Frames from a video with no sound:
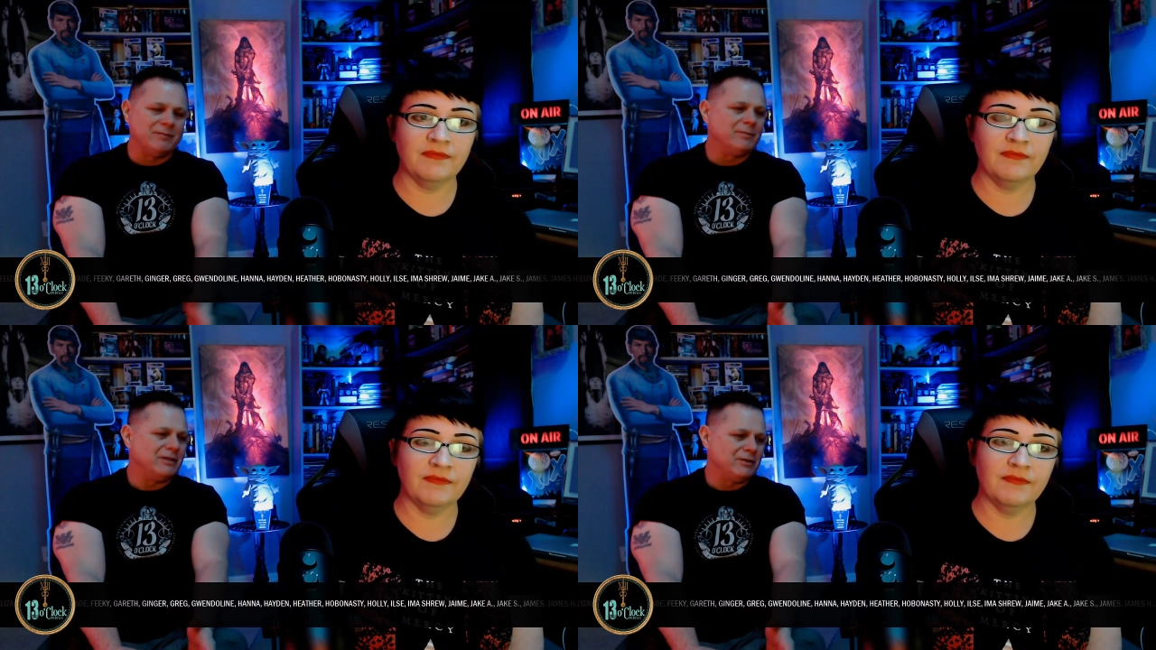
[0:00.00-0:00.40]

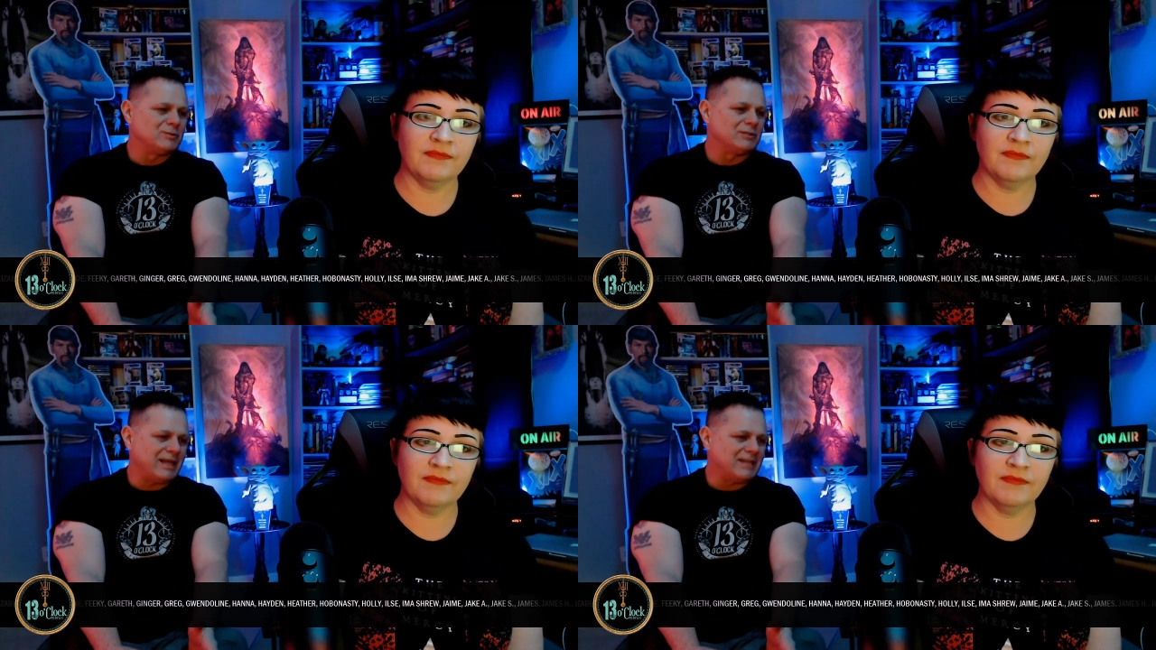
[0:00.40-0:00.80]
Speaker 1: Everybody knows
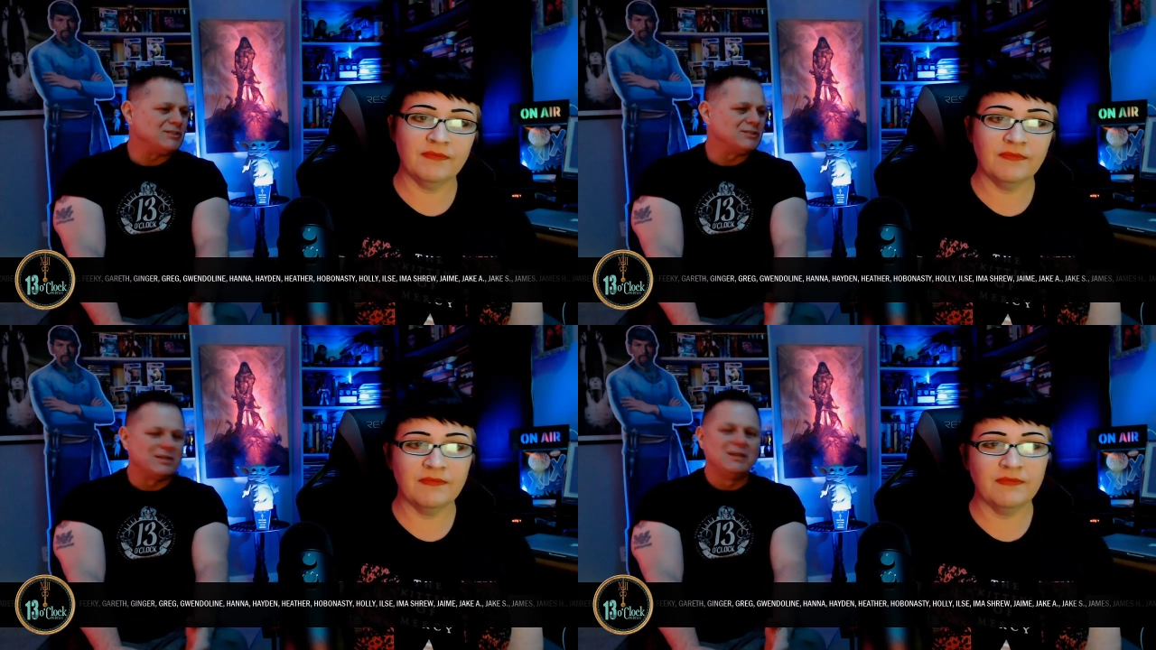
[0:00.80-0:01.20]
what the
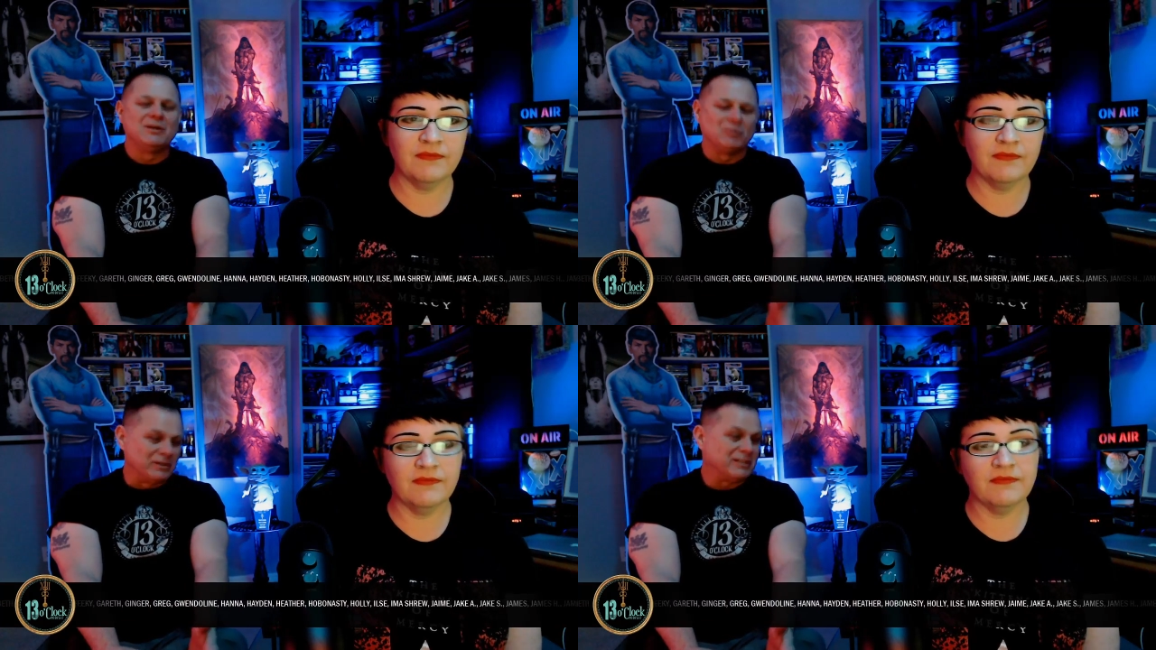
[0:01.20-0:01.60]
accents
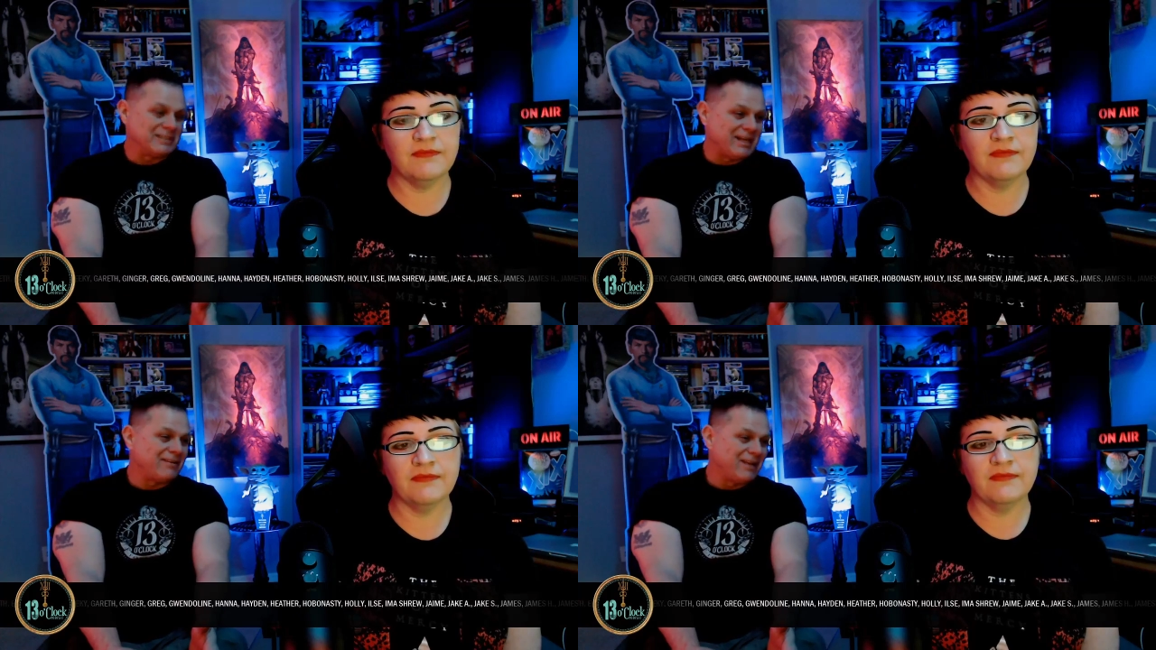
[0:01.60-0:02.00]
really
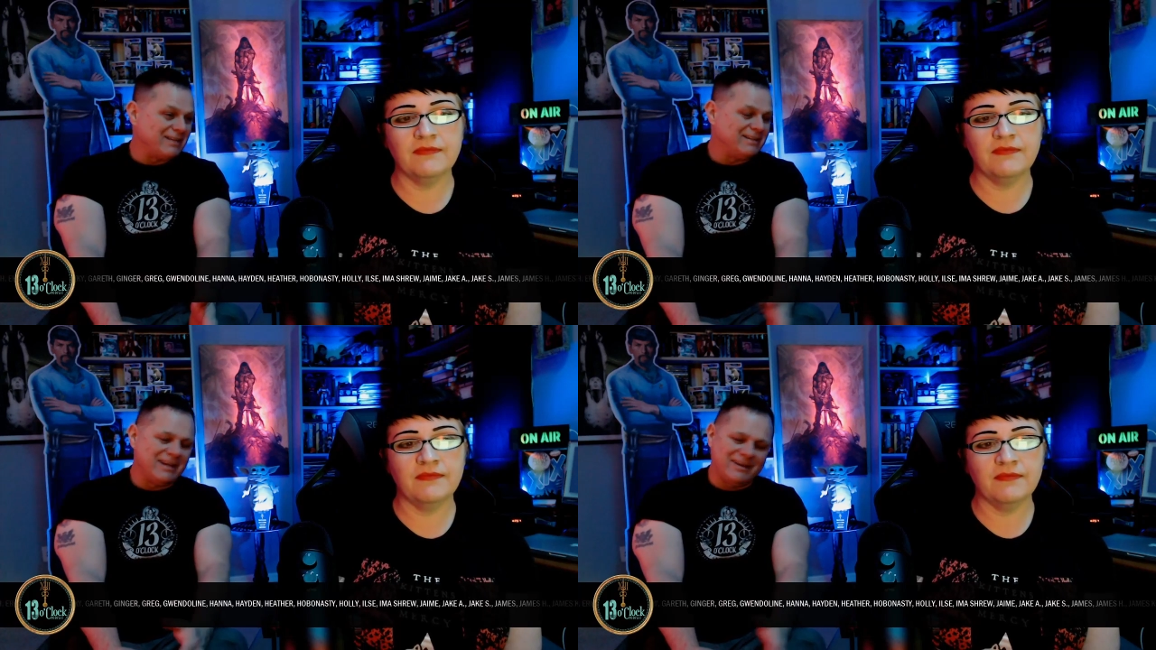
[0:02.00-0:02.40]
sound like
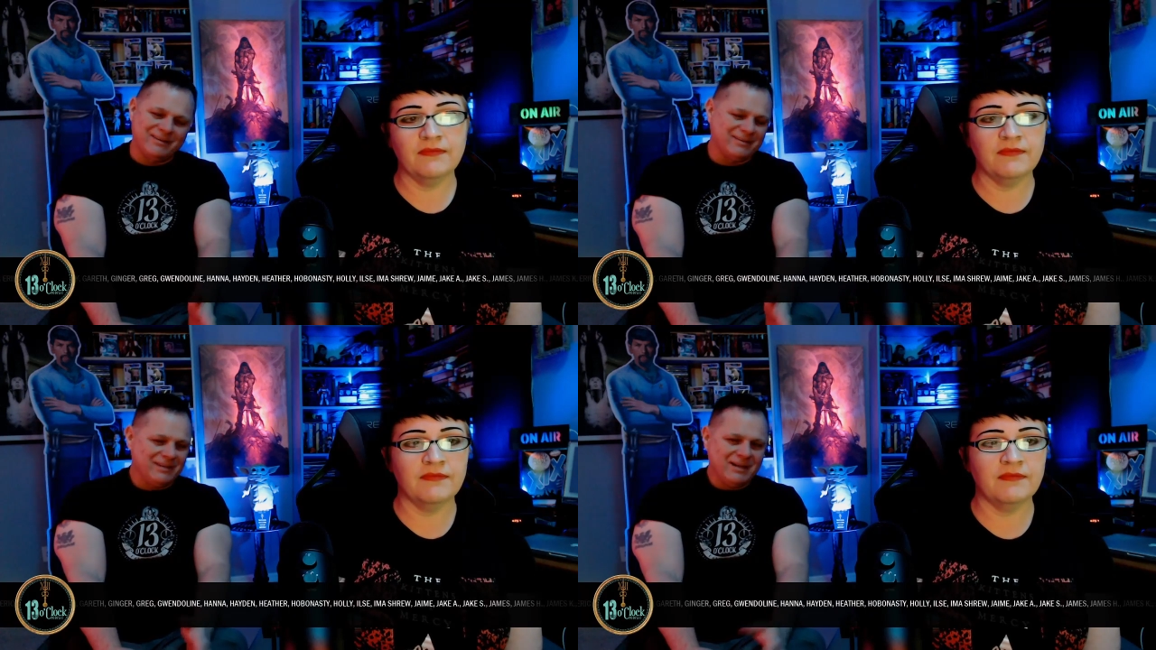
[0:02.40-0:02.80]
now, and